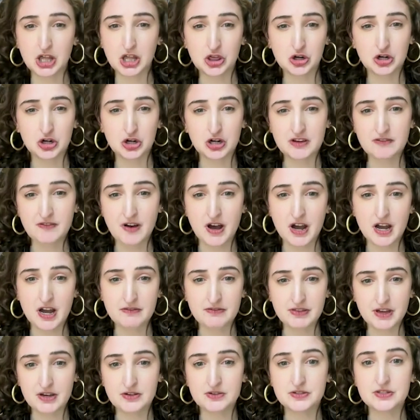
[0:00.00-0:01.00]

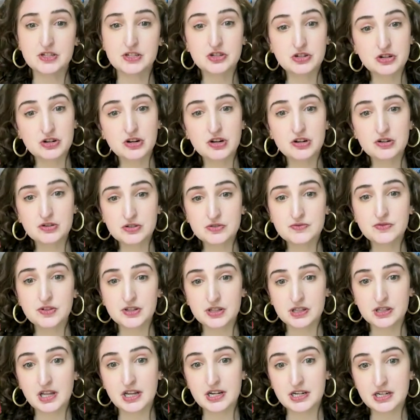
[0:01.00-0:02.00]
35,000 euros for
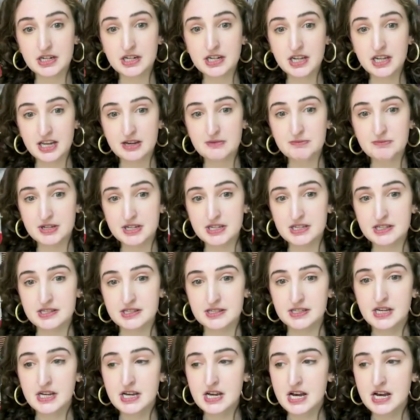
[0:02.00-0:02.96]
the London campus.